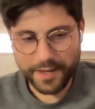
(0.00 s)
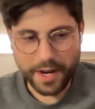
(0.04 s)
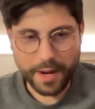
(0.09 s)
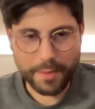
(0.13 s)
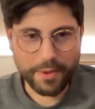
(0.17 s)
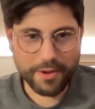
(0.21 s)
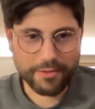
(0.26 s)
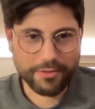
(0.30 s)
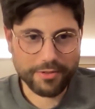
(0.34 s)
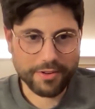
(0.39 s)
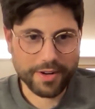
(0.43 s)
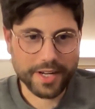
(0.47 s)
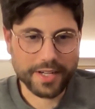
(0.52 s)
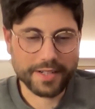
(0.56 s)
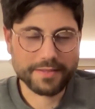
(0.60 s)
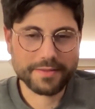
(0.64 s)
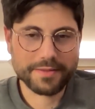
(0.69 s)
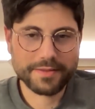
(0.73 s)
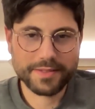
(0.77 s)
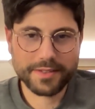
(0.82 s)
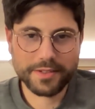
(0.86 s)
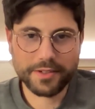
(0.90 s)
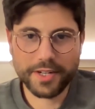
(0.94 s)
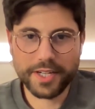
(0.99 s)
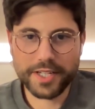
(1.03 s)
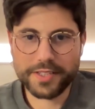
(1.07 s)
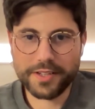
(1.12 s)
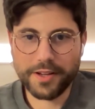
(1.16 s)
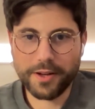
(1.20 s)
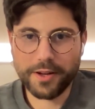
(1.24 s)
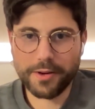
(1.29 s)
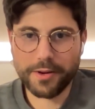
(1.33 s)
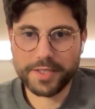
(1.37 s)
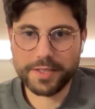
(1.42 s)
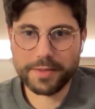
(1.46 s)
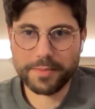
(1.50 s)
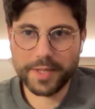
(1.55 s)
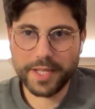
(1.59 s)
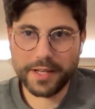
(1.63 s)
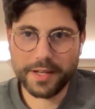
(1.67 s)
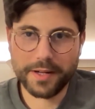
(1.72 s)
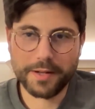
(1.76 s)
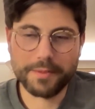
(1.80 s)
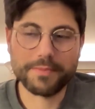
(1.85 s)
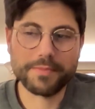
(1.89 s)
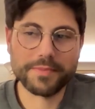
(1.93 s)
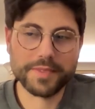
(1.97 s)
All right, my friend. Great as always to be
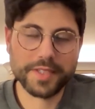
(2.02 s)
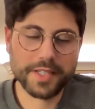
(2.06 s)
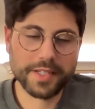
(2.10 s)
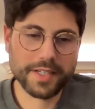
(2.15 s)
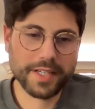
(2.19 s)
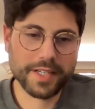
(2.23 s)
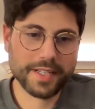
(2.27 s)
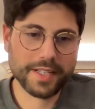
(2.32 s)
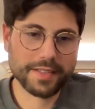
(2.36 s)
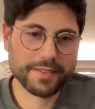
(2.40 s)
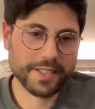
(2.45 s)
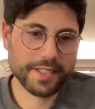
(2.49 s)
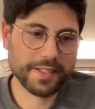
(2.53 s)
here. See you.